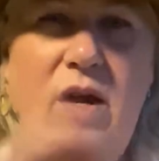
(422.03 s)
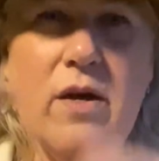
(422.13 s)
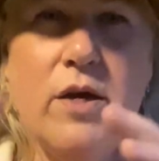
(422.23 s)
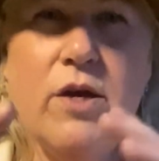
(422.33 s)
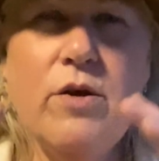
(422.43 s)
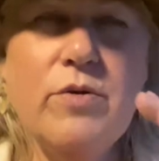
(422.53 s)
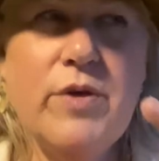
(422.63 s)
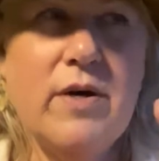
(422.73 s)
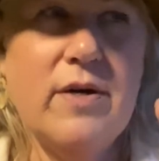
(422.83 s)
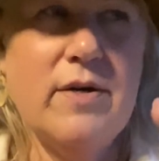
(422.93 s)
you know
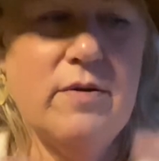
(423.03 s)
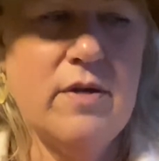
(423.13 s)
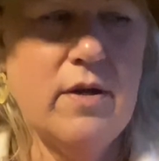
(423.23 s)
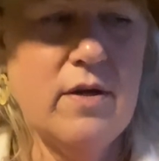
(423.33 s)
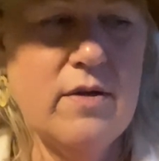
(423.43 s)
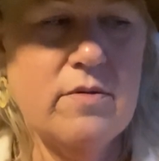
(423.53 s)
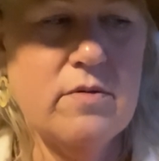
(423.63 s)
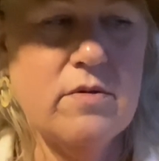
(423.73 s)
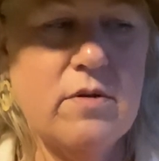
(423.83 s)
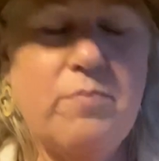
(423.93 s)
the
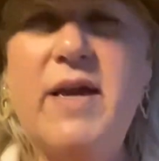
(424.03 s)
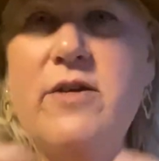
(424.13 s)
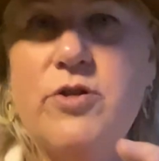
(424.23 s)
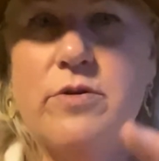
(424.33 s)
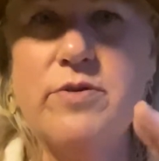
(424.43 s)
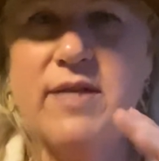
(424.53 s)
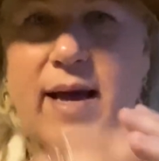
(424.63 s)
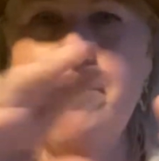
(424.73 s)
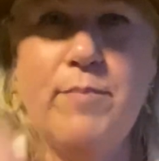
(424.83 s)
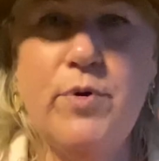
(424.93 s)
the pictures
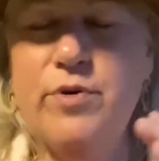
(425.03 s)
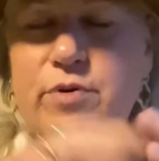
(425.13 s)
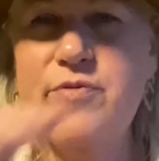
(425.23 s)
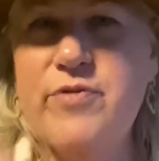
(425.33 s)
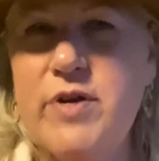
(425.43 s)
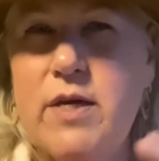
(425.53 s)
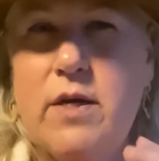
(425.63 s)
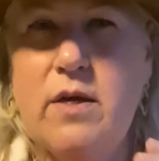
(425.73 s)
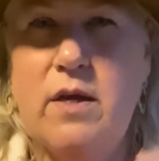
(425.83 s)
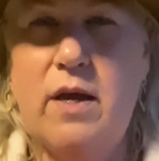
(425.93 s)
that move
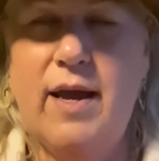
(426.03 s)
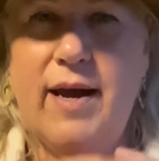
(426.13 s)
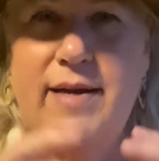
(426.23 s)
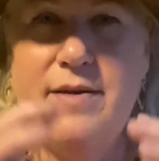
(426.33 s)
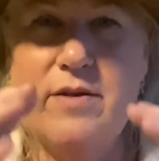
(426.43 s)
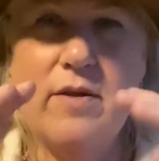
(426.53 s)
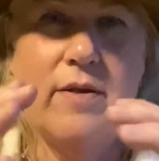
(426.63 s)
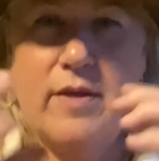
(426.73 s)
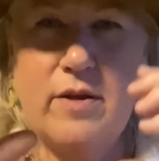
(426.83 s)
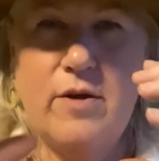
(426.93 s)

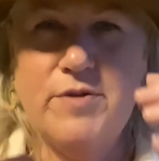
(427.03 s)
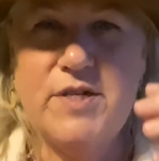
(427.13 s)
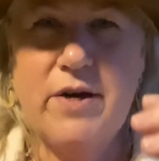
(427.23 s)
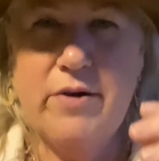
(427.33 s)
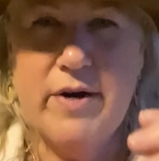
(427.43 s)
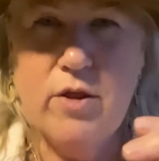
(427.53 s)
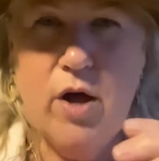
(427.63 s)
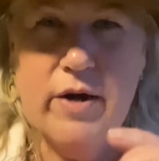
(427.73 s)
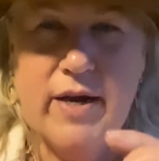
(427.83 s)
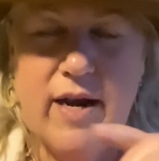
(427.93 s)
and you stare at it
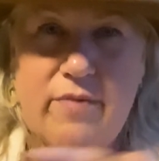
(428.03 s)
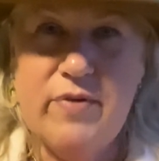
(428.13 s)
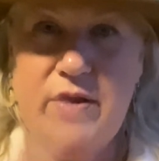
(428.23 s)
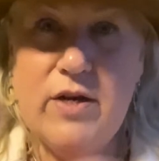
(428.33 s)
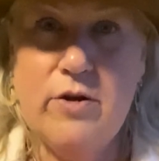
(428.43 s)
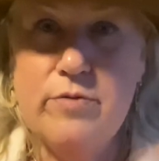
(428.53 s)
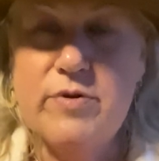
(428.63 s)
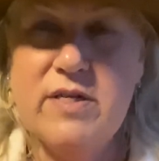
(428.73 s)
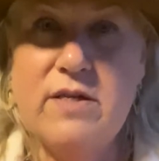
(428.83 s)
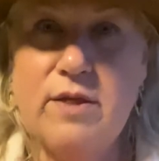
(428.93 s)
long enough and then you
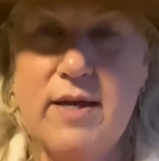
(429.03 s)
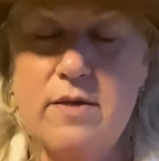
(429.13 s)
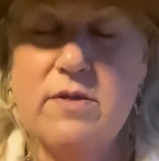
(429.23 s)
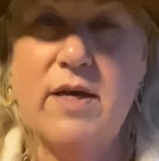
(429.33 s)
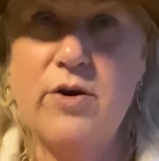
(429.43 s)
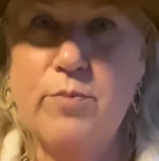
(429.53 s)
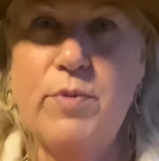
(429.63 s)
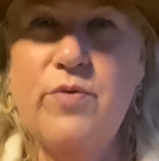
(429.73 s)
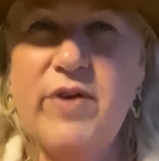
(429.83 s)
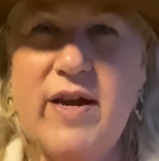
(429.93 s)
see things that are
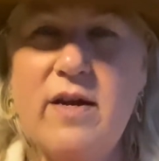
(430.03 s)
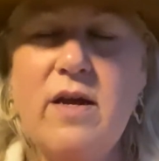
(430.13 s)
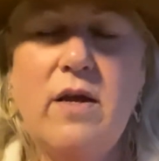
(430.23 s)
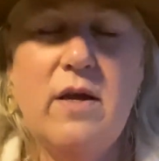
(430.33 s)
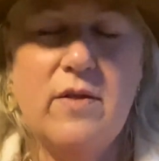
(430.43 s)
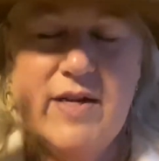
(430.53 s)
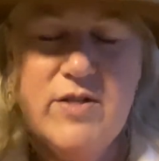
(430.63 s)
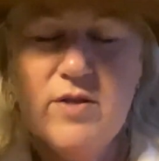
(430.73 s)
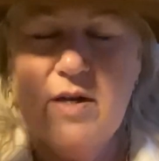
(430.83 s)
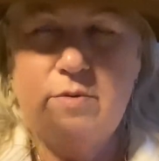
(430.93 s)
moving that's
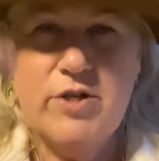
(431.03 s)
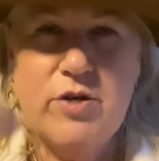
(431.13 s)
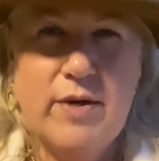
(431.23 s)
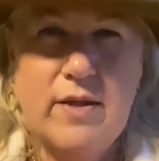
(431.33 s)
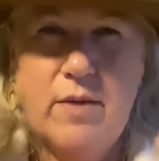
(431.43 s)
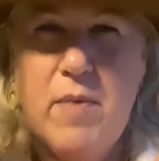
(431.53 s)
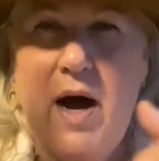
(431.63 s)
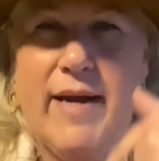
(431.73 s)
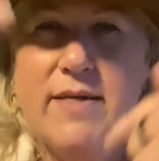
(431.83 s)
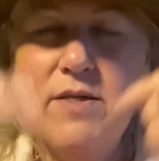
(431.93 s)
what they were showing the
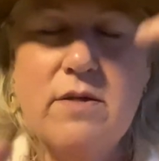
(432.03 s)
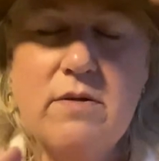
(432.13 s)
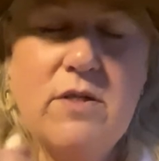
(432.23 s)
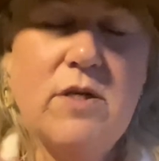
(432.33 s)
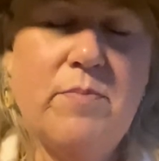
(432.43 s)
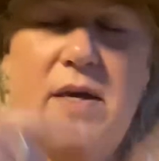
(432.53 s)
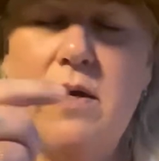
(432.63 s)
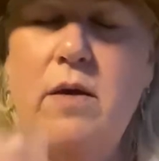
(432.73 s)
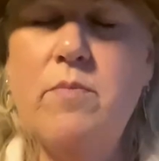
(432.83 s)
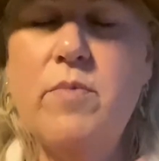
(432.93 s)
mind to
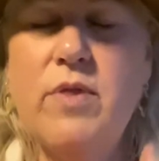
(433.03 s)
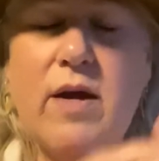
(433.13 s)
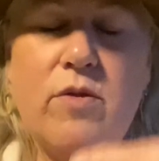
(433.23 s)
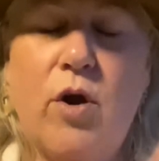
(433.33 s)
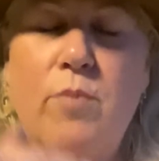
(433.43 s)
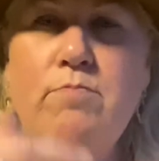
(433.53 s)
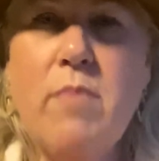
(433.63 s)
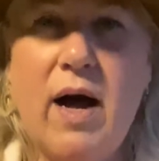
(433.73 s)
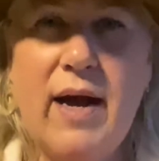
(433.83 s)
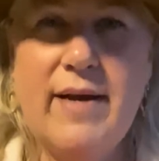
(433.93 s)
be that our
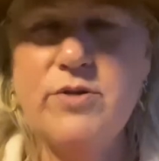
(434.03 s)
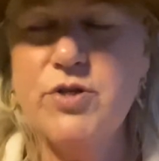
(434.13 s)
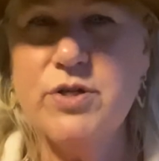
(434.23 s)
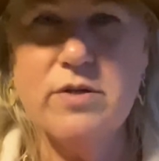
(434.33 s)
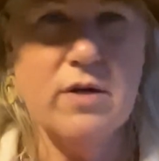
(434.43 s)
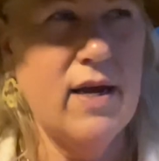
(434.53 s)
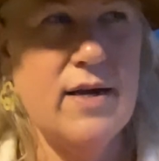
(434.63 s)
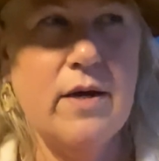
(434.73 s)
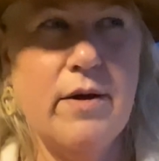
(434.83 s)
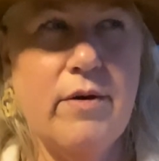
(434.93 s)
minds just
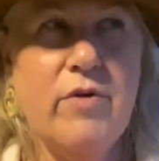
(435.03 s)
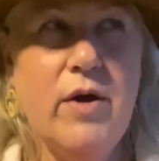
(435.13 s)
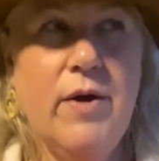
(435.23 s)
kind of